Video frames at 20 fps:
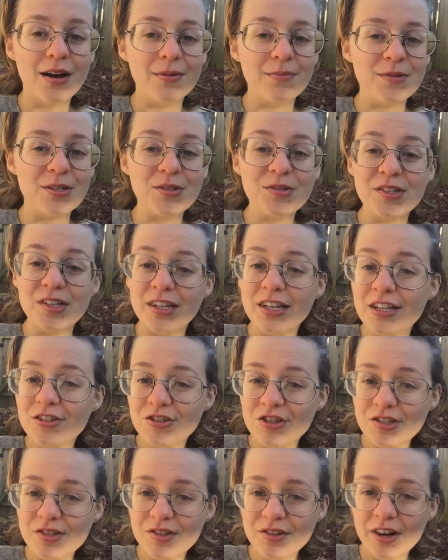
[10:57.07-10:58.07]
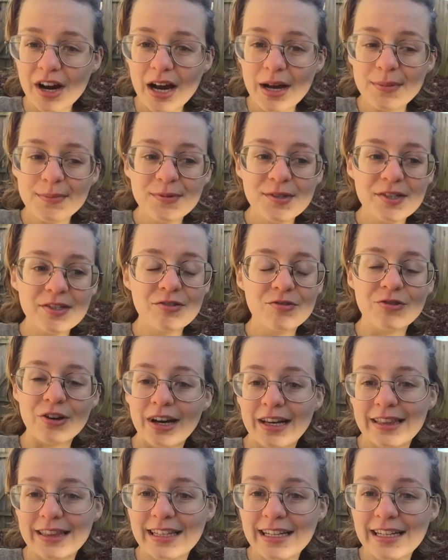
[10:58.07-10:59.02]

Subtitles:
Using kitchen scraps, dried